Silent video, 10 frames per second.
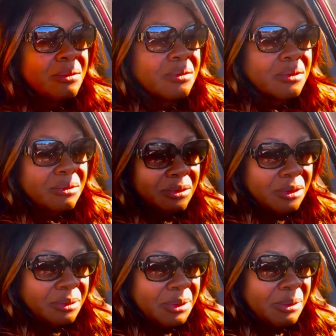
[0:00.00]
going
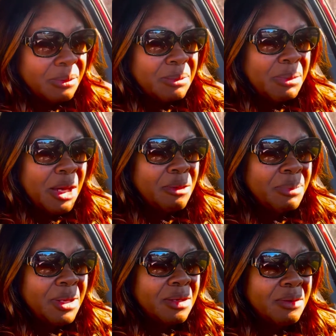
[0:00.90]
on up here with the
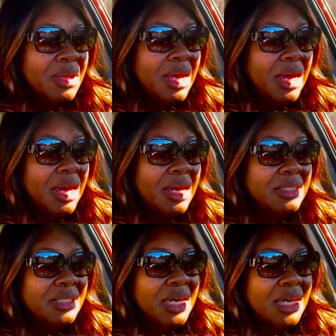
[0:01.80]
po-po? I ain't
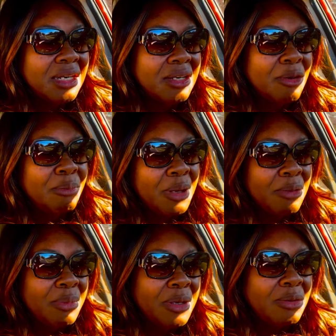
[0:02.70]
scared of no
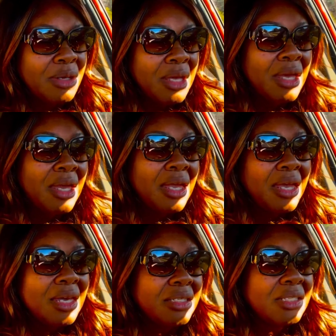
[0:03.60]
po-po. I
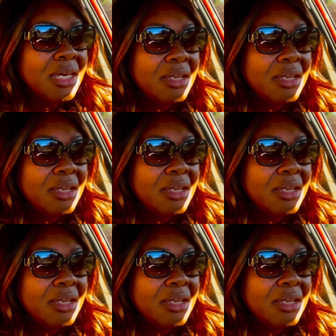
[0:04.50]
ain't scared